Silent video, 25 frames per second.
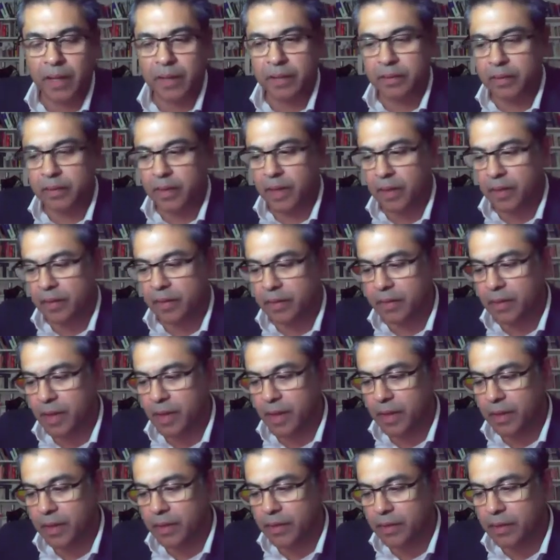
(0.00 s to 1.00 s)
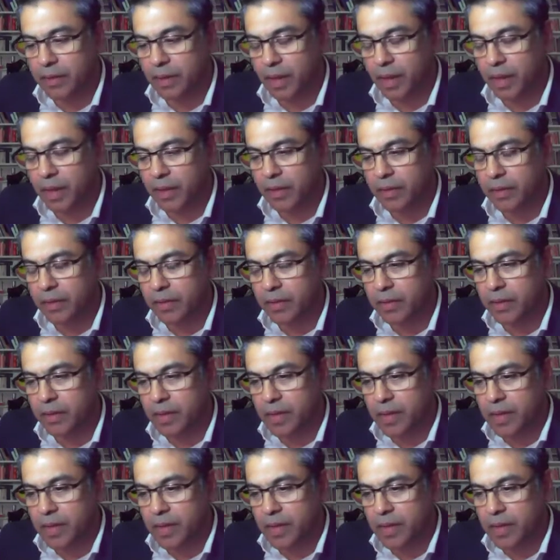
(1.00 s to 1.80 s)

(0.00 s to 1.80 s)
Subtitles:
and